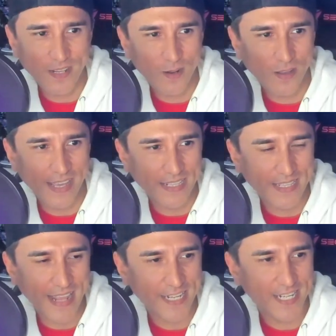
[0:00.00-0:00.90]
look like it's
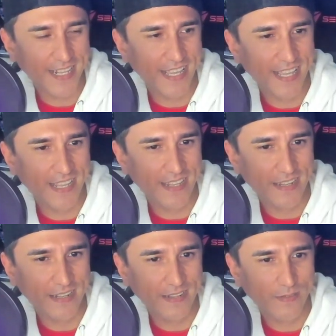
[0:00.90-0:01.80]
actually
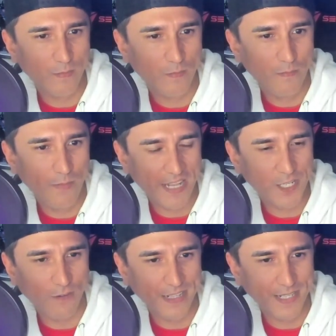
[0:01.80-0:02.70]
in major
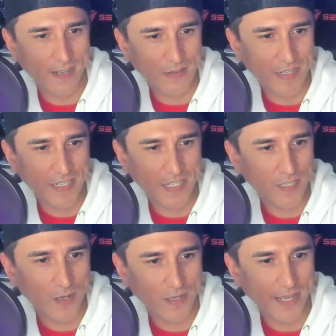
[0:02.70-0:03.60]
retailers. It just
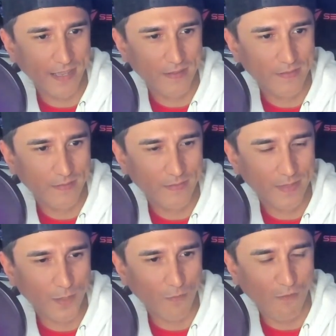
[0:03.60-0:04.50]
looks like
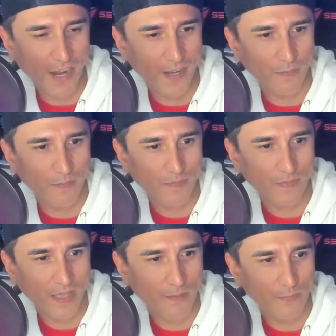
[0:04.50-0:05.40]
just random
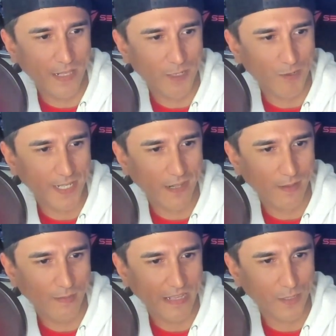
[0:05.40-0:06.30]
companies are selling
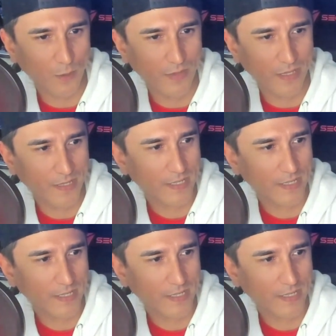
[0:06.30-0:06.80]
them, like Zoomies.